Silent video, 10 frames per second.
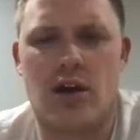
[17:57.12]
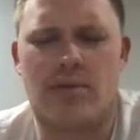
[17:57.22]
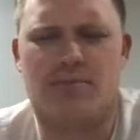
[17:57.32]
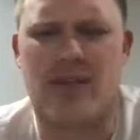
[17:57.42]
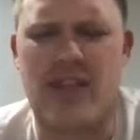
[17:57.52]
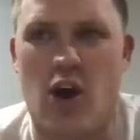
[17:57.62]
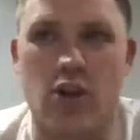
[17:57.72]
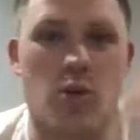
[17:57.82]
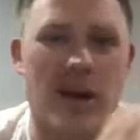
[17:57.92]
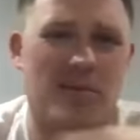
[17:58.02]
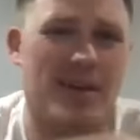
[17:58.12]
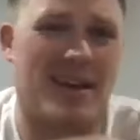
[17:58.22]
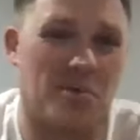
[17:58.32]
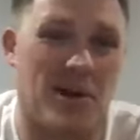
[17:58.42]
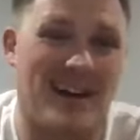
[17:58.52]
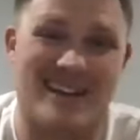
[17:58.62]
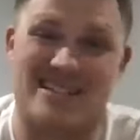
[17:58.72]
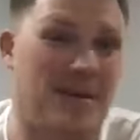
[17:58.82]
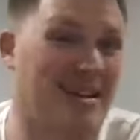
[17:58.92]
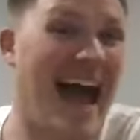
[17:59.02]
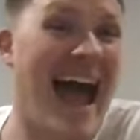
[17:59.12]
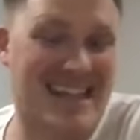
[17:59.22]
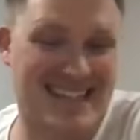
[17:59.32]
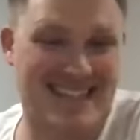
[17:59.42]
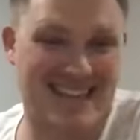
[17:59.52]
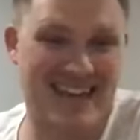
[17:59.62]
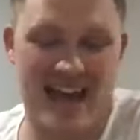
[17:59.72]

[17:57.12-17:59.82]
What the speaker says: but the only way to become great is to be last.